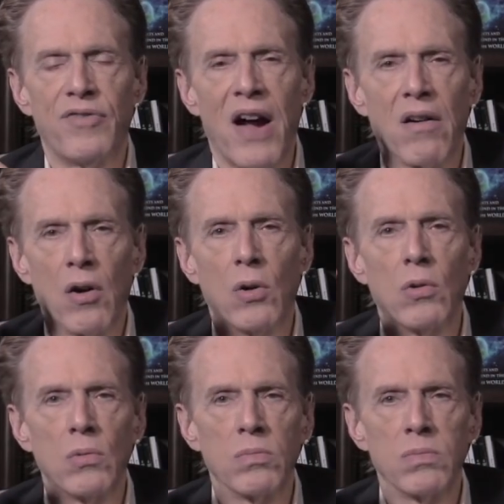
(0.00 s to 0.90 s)

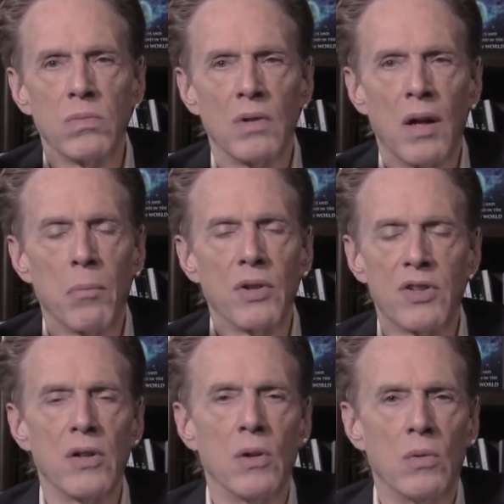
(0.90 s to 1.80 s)
Pharaoh number
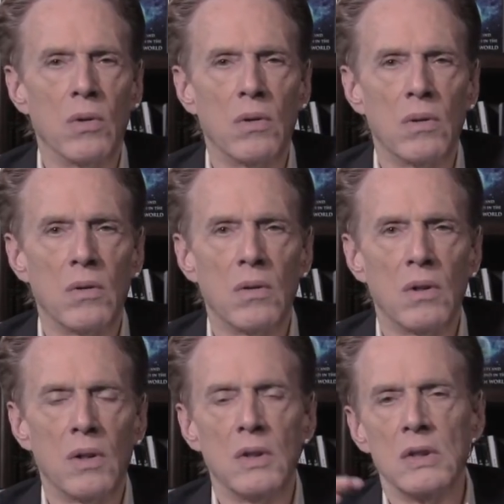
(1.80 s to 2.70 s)
two.
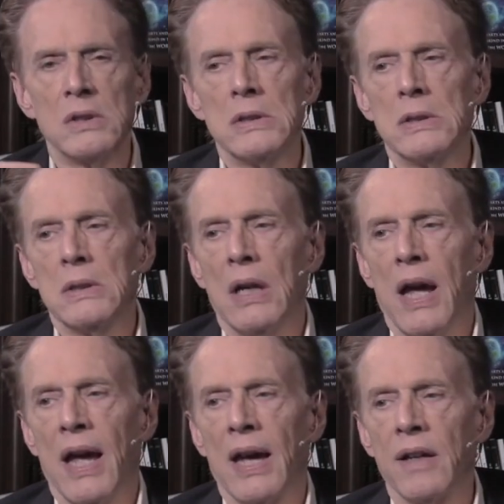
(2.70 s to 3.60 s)

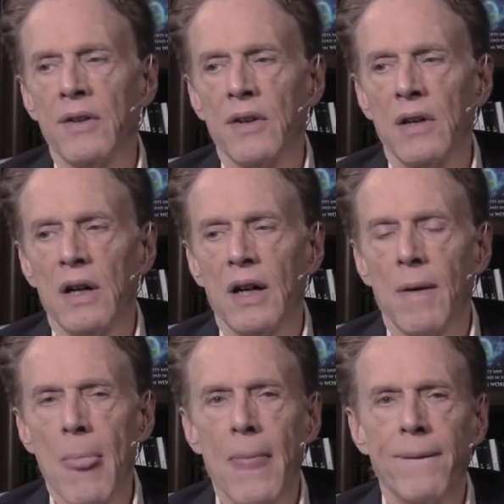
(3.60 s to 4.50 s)
And
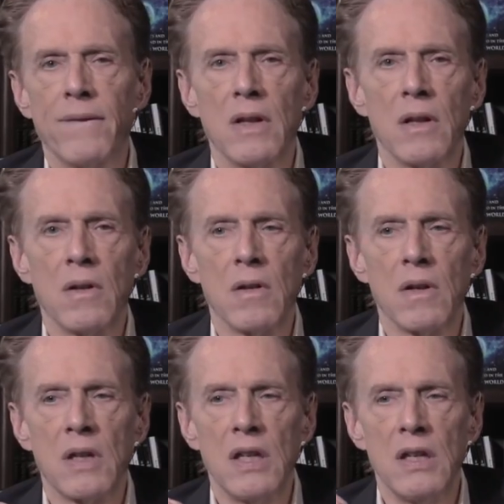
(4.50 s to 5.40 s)
God
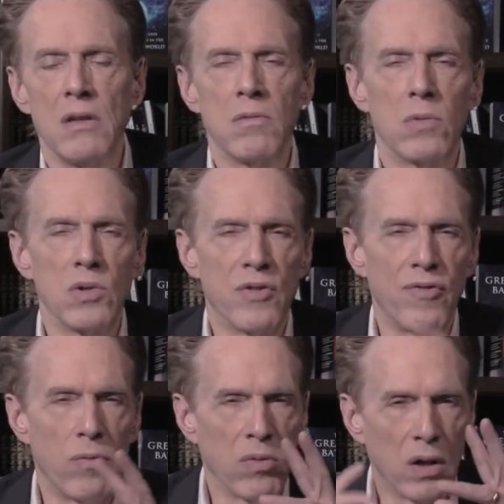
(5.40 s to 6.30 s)

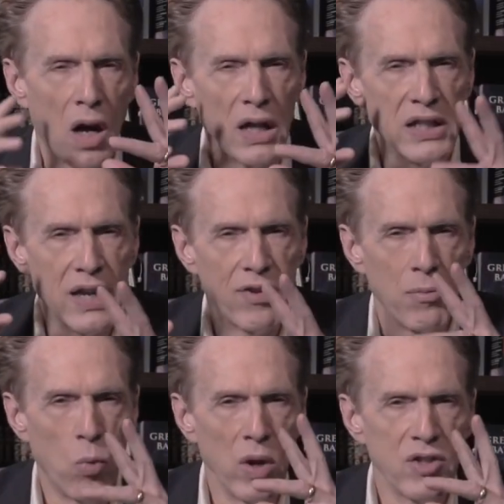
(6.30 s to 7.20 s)
gave
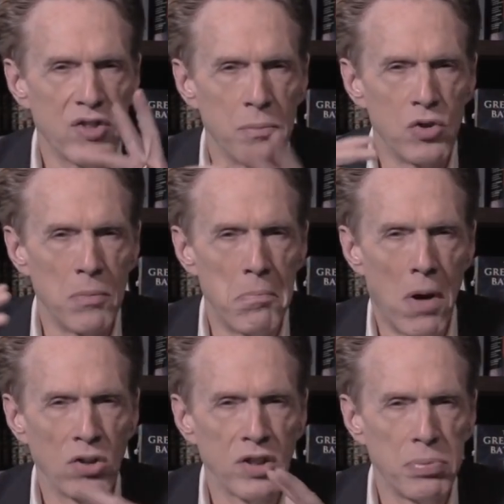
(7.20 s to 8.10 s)
him wisdom to
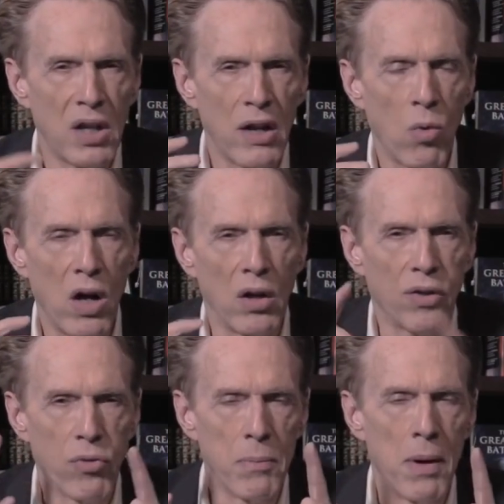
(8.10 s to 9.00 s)
multiply
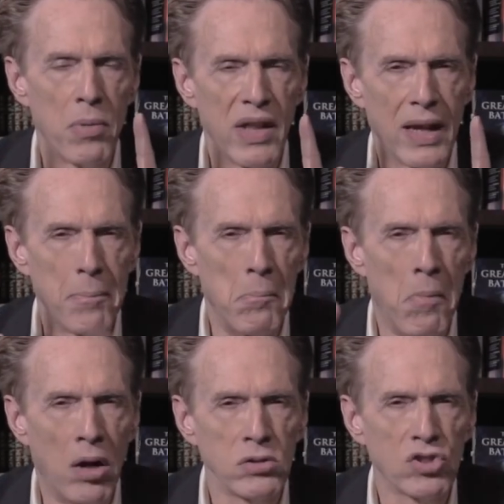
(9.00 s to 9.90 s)
wealth. Remember that,
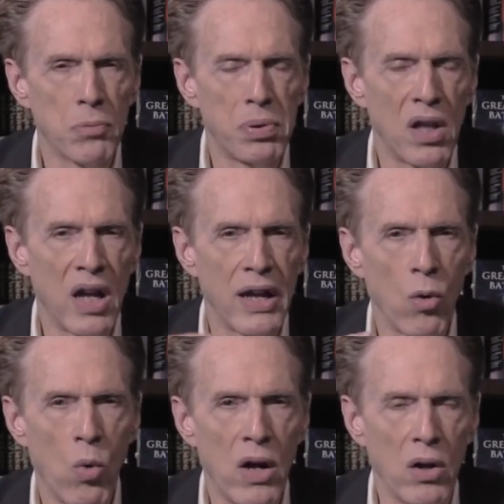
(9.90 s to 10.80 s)

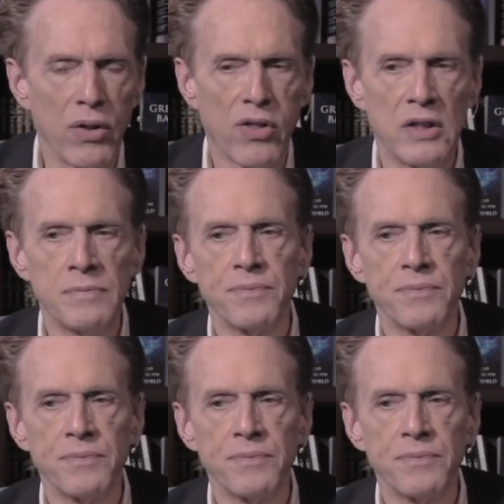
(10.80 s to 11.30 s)
multiplying wealth.